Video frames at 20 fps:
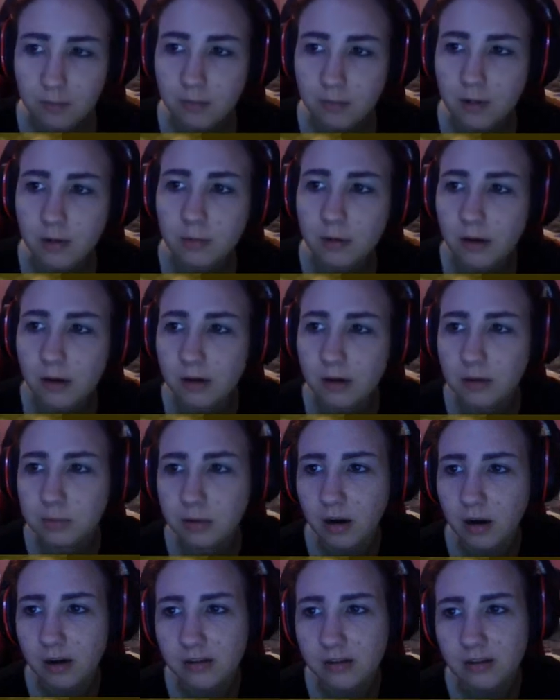community
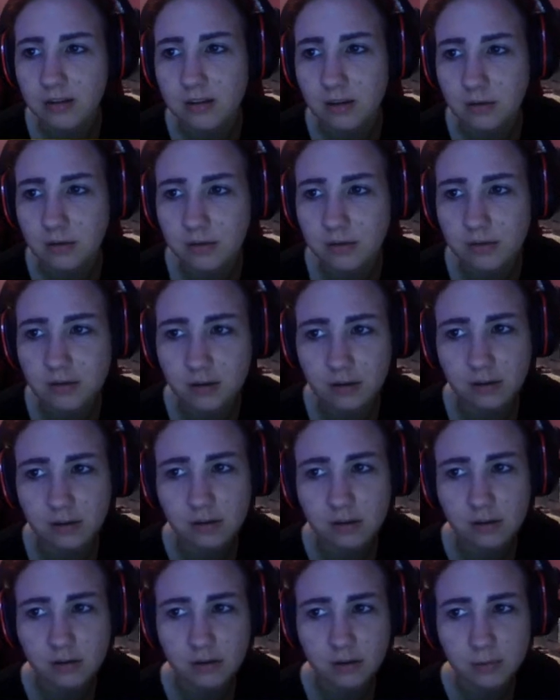project that was started
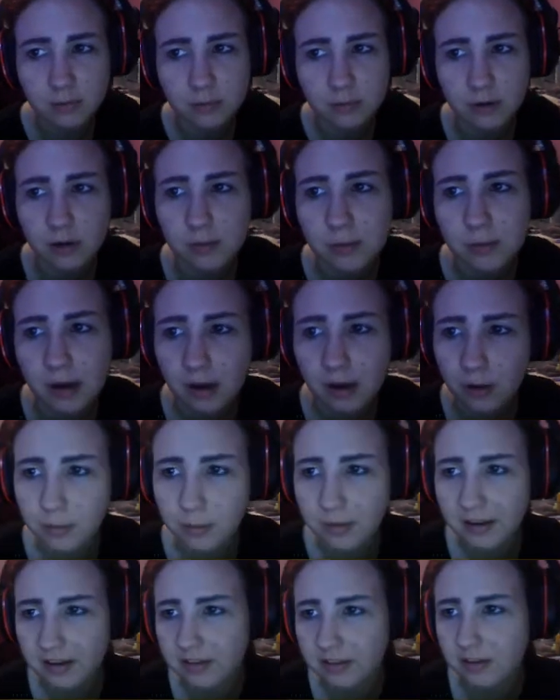on Doom World by
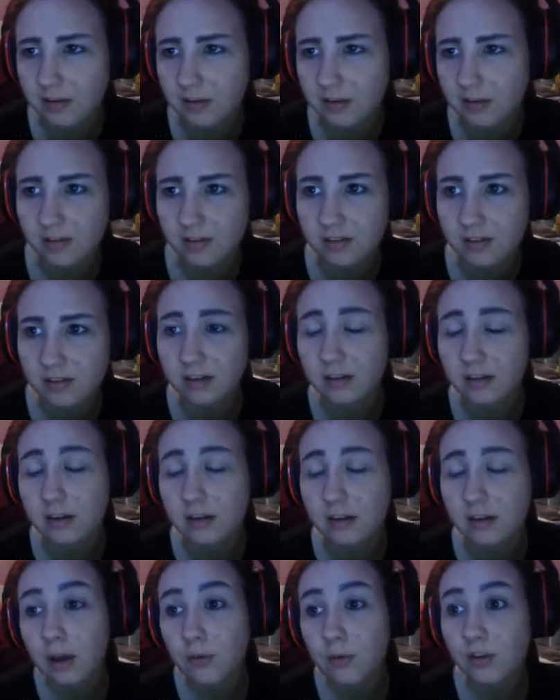Obake the Sincere.
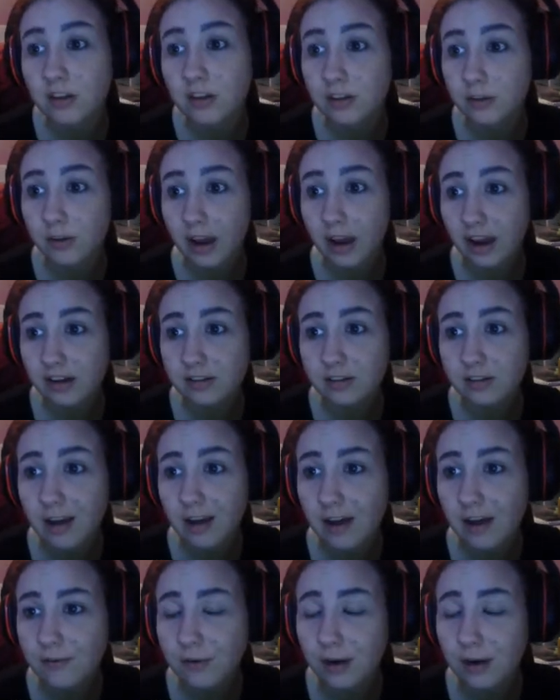We do actually
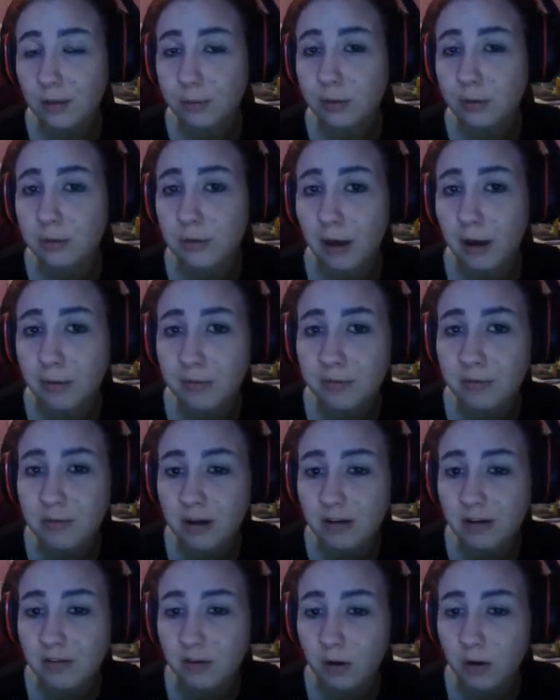have a couple of map
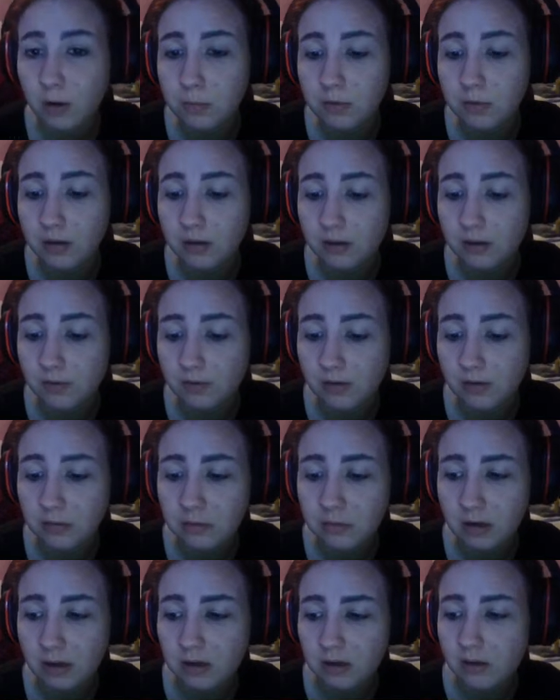spots open if
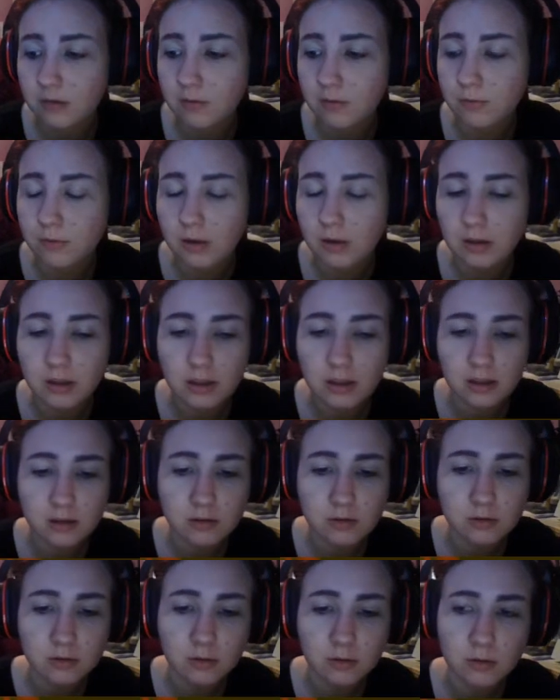somebody is willing
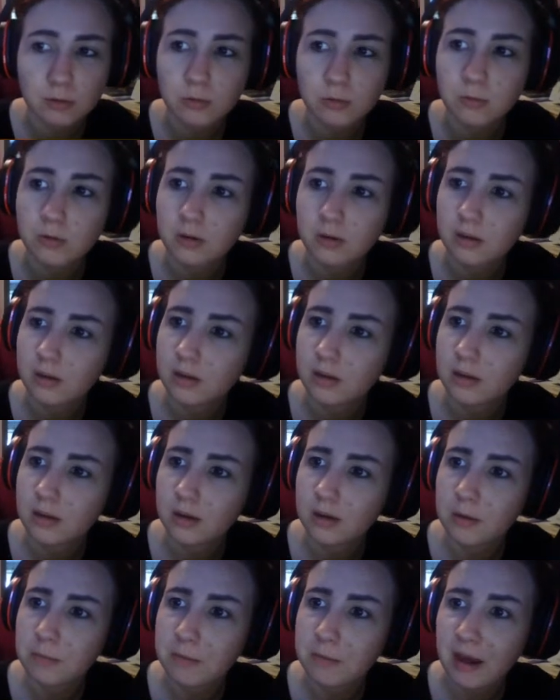to
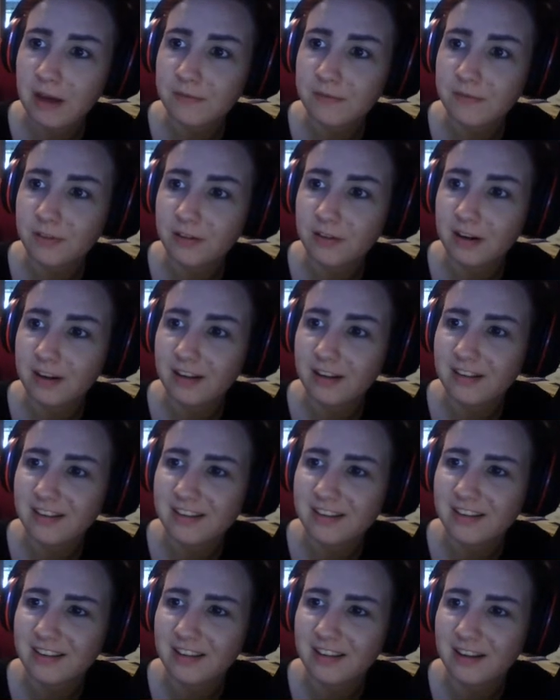map for
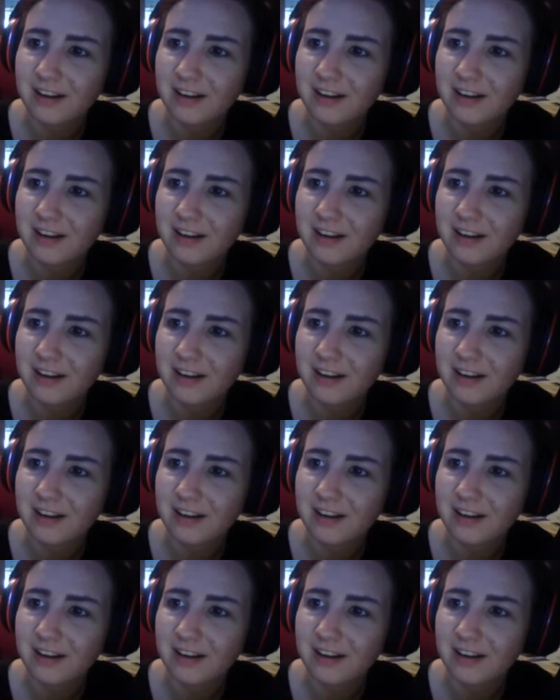us.